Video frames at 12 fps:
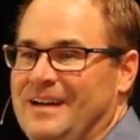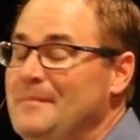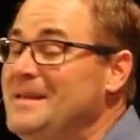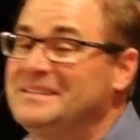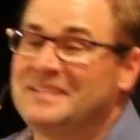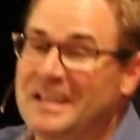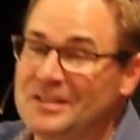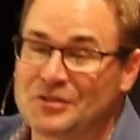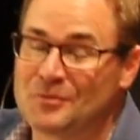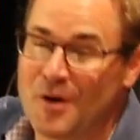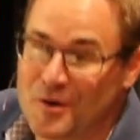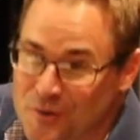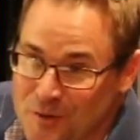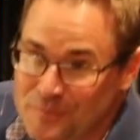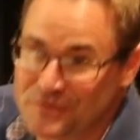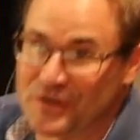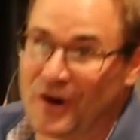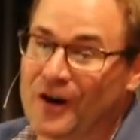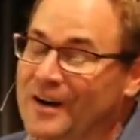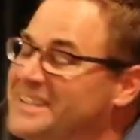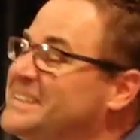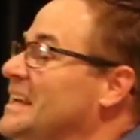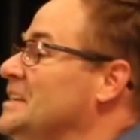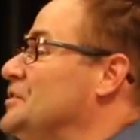I'm not saying small groups are
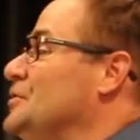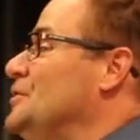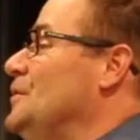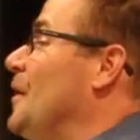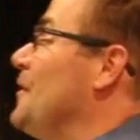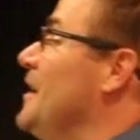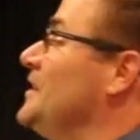essential or